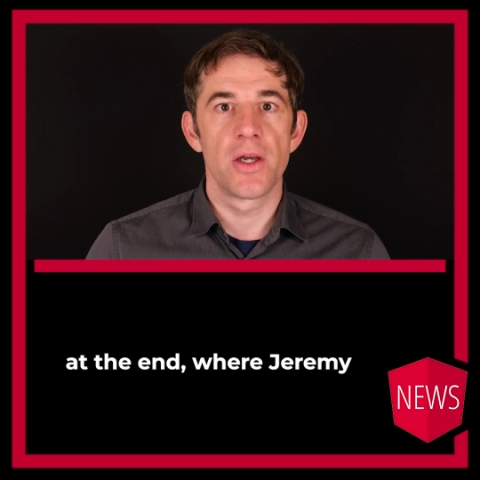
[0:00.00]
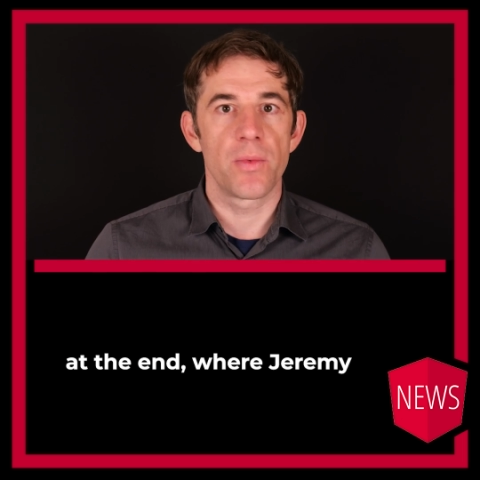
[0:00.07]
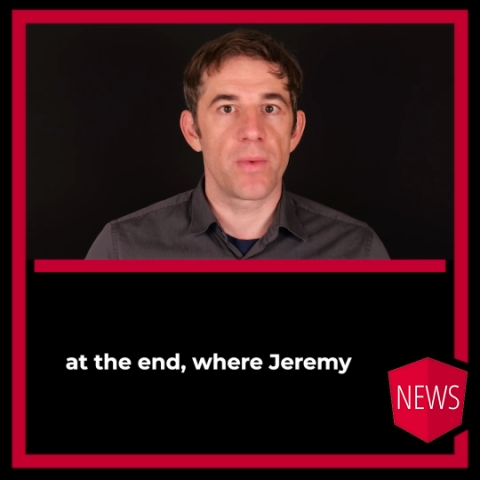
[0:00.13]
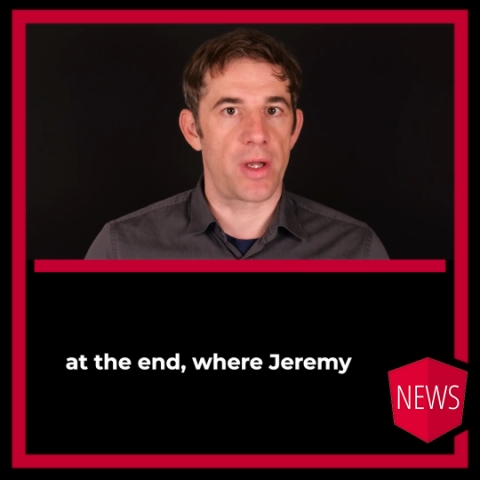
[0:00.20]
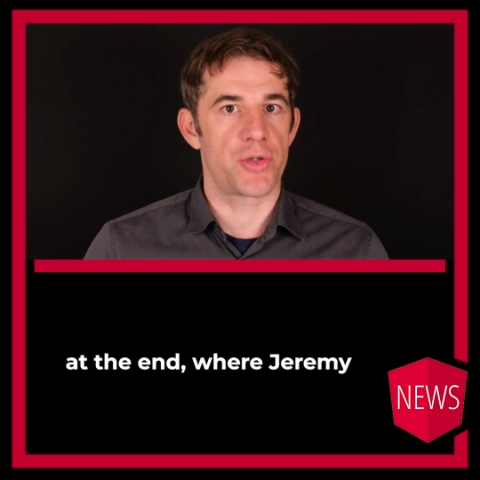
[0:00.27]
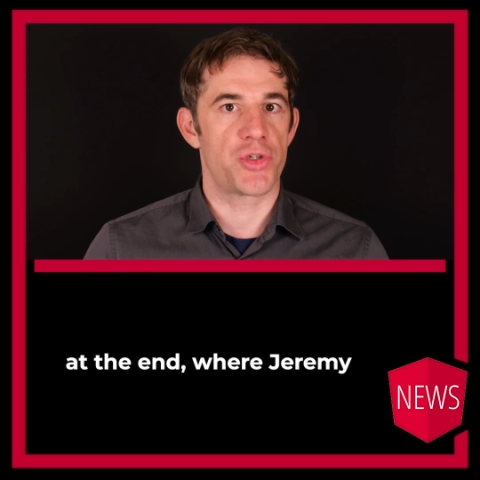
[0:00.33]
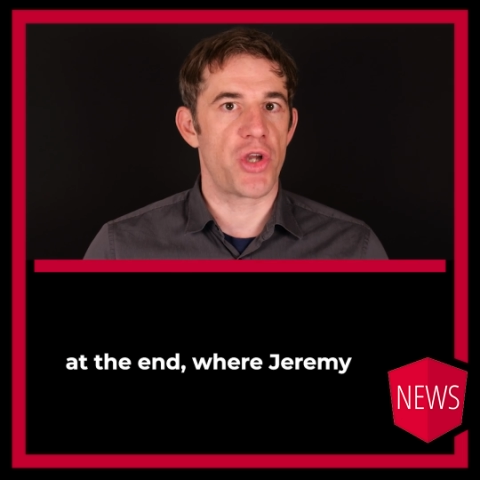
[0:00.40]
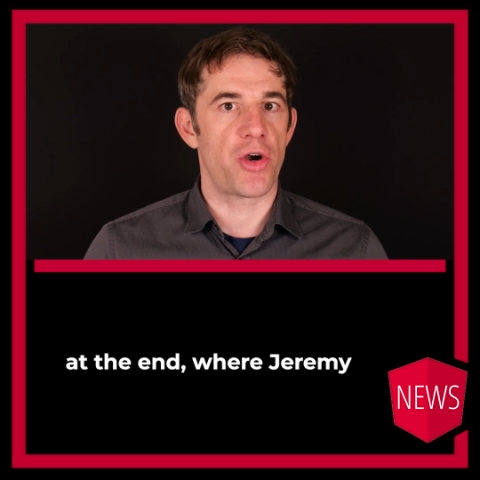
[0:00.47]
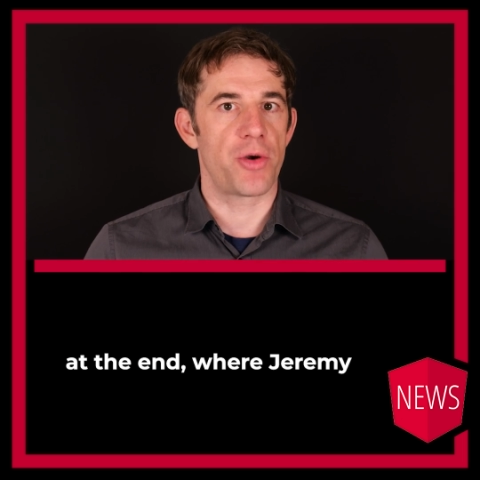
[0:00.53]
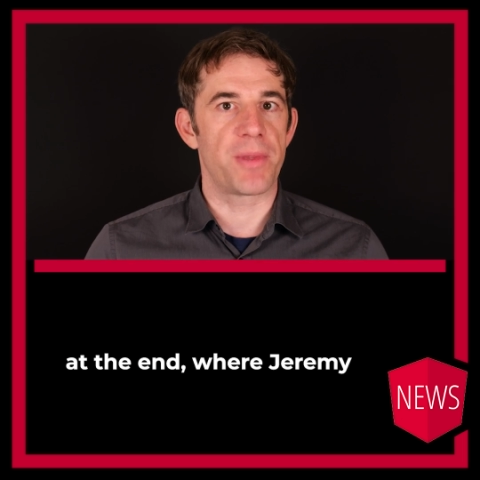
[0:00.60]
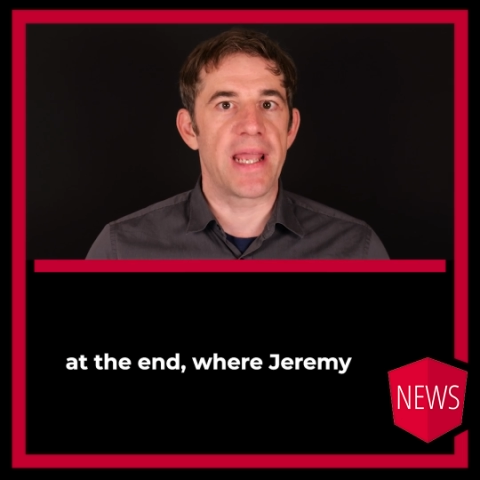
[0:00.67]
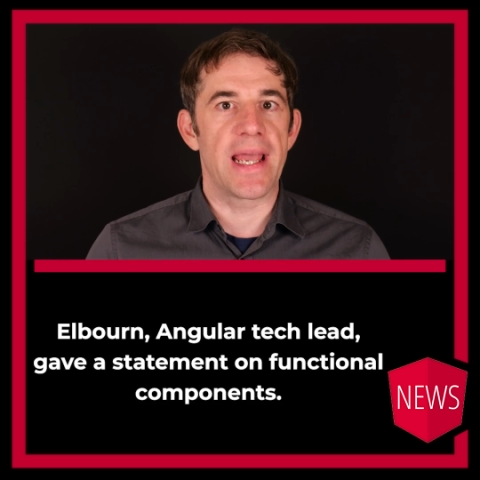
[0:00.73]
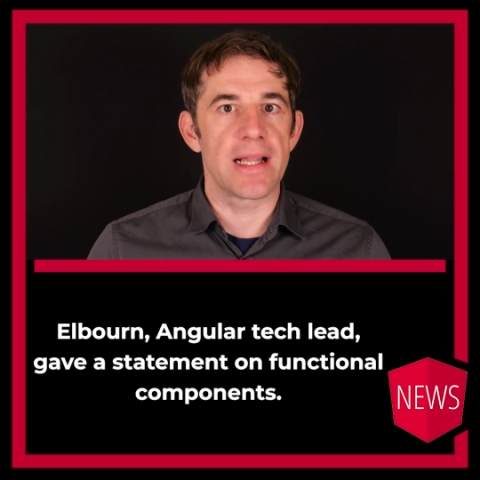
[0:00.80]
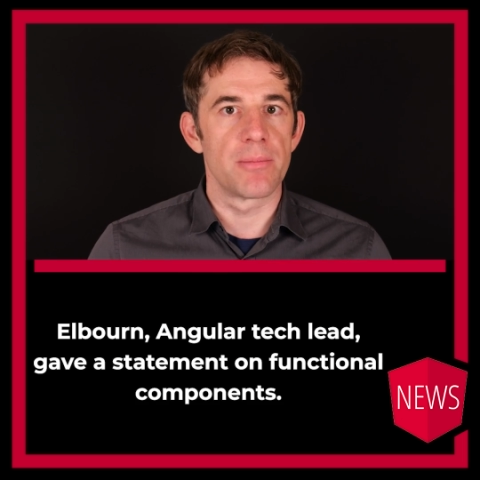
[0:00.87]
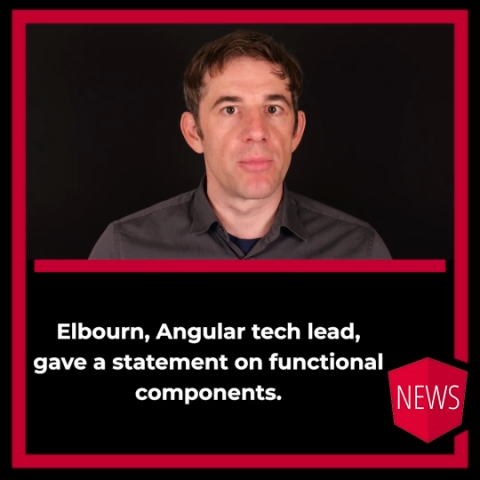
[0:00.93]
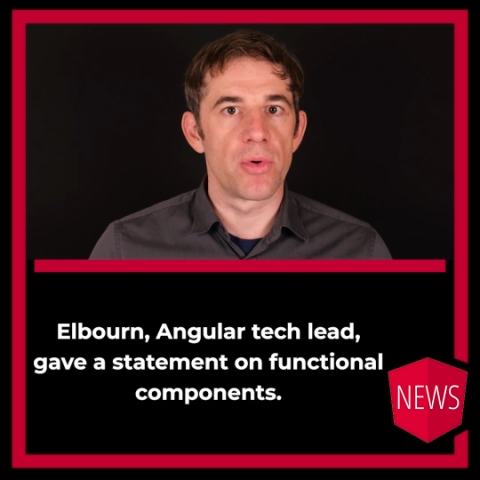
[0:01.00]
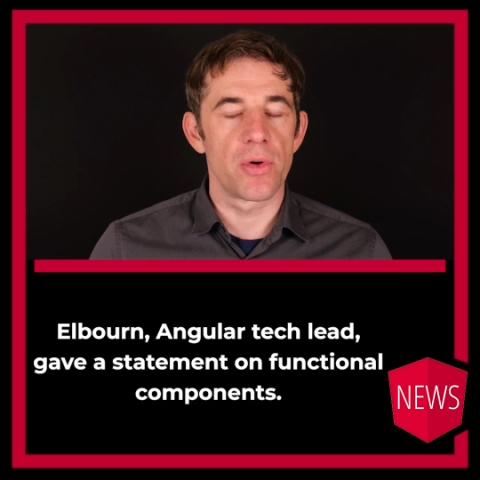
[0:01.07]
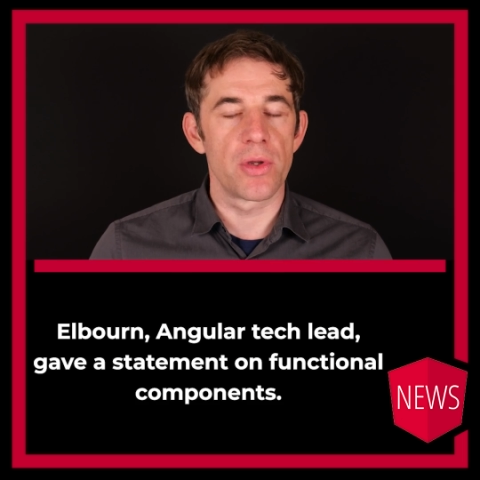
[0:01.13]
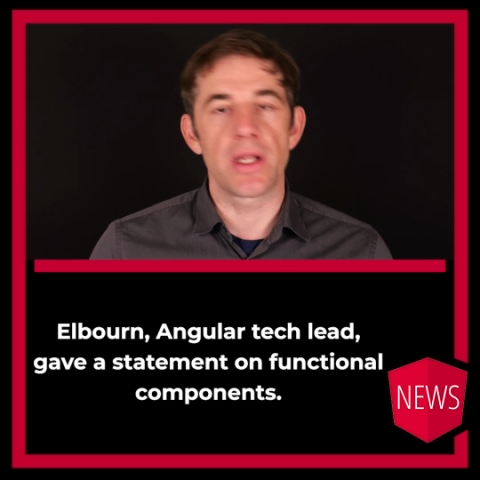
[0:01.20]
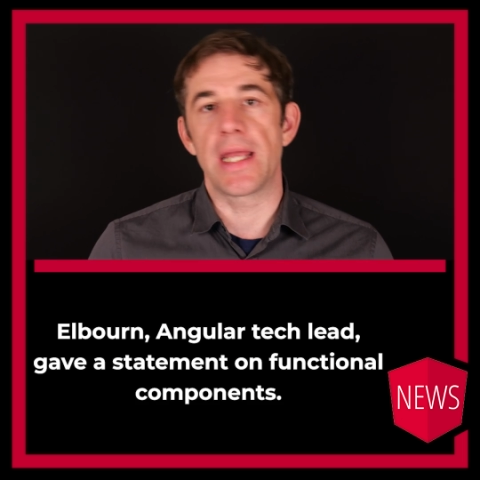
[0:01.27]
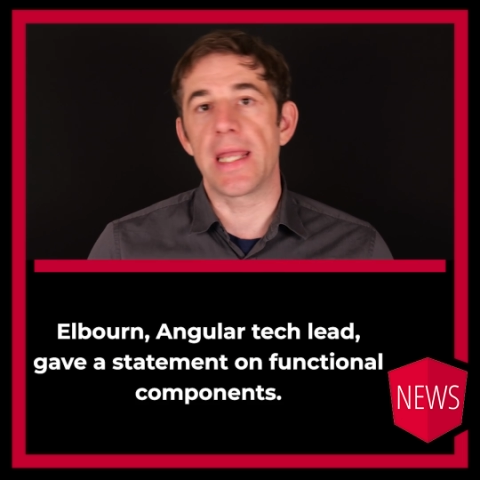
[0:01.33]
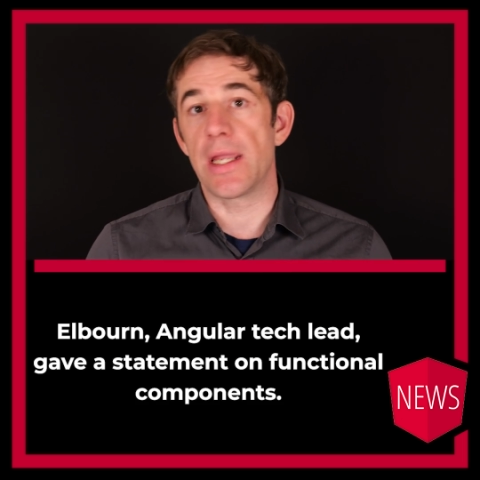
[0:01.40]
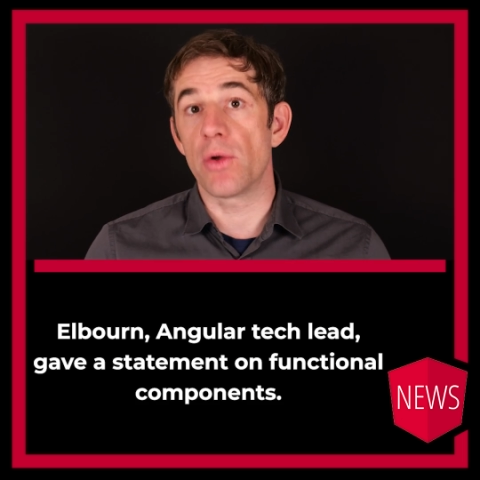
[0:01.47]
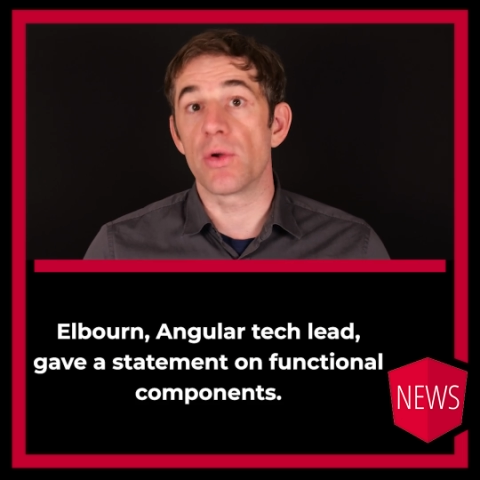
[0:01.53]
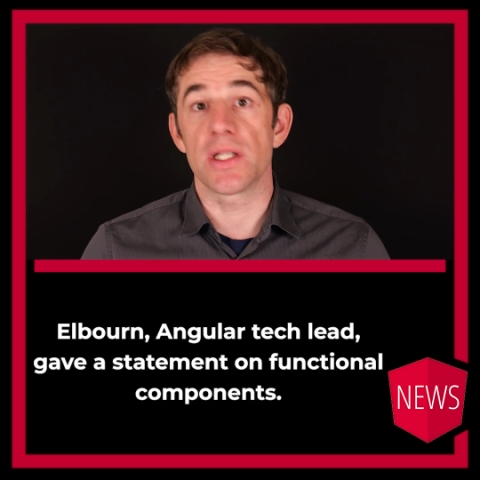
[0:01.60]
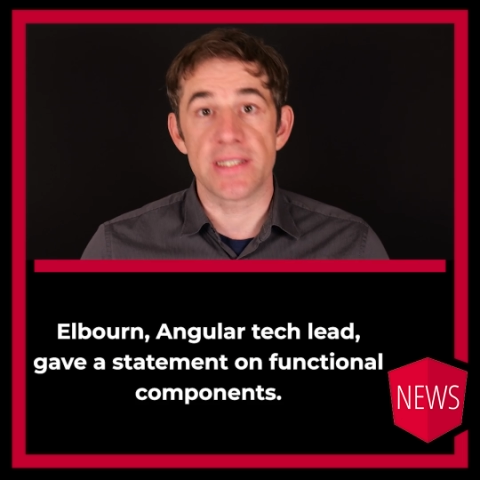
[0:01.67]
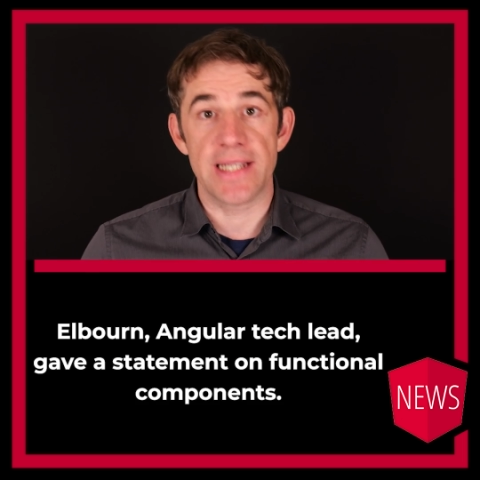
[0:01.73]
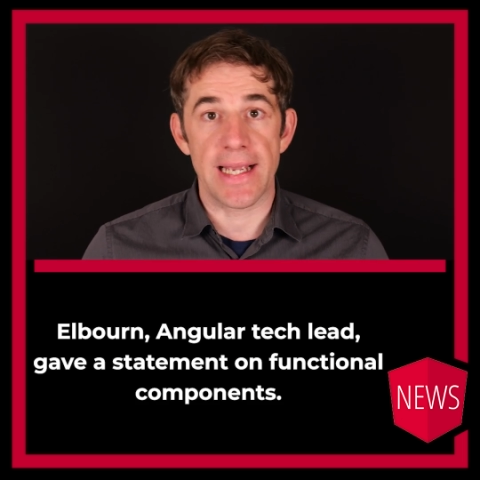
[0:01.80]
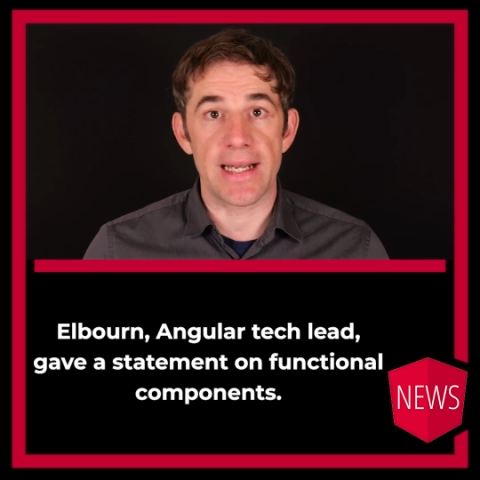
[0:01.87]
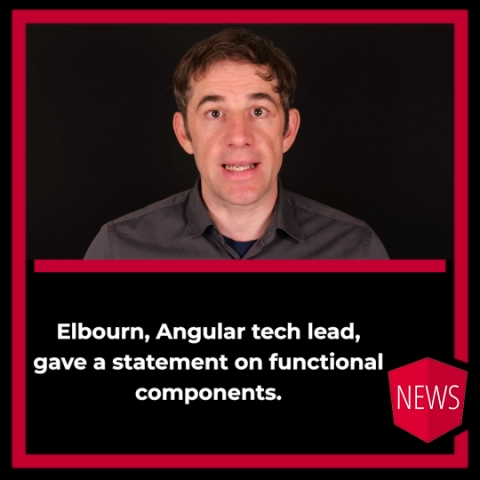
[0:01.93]
where Jeremy Elbourn, Angular
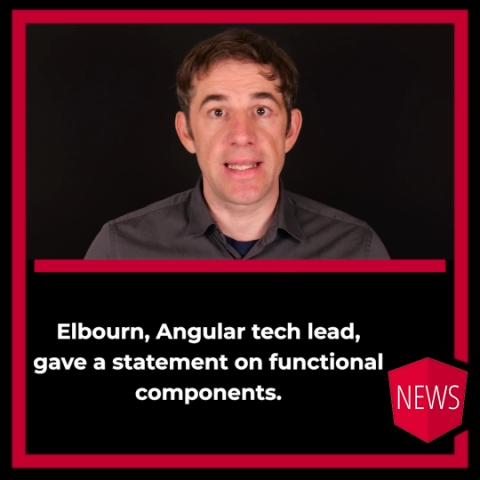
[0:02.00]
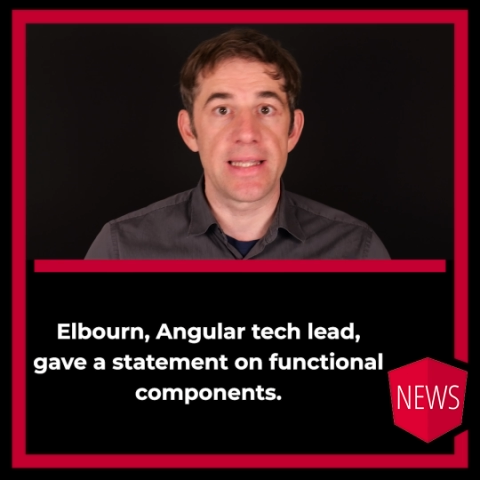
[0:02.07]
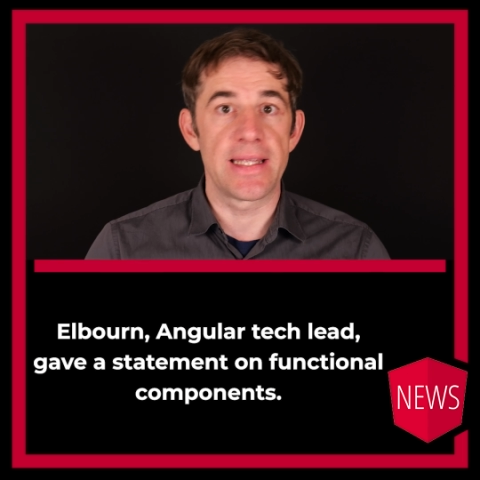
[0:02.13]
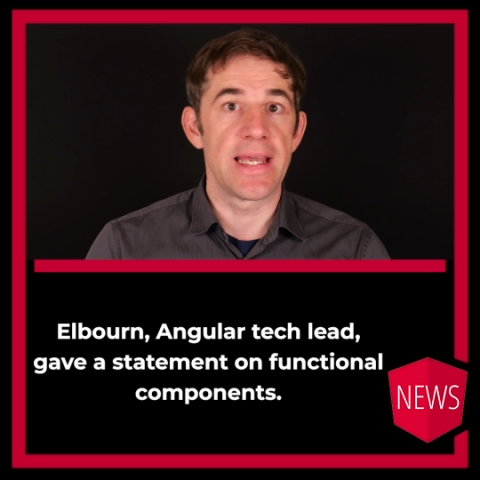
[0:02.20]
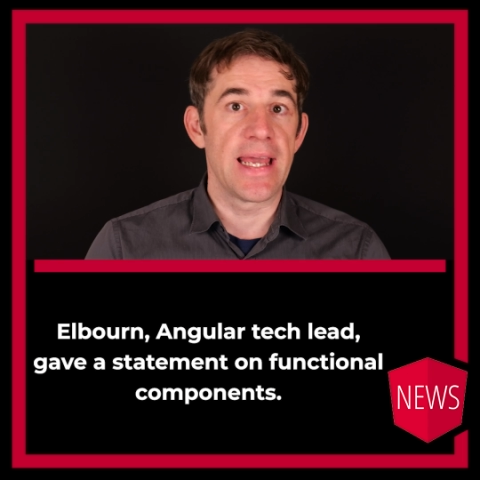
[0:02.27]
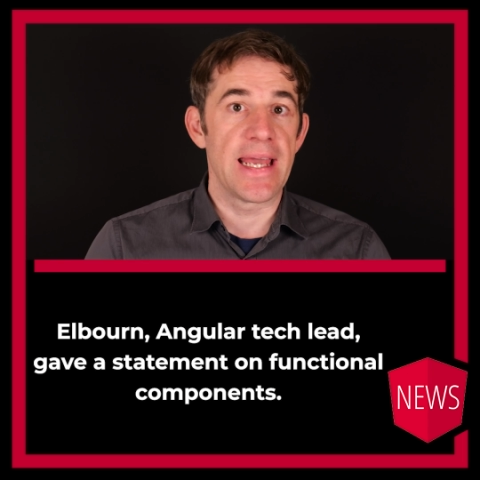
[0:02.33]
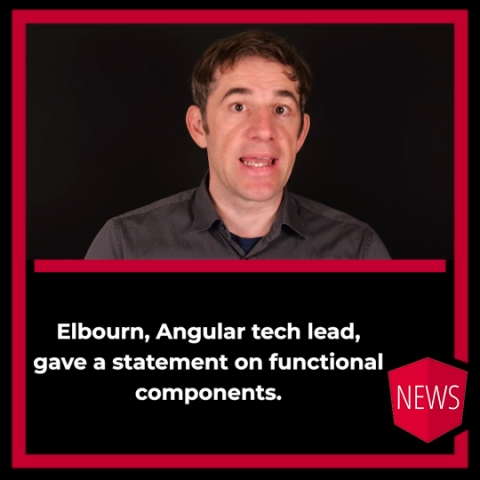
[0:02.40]
tech lead,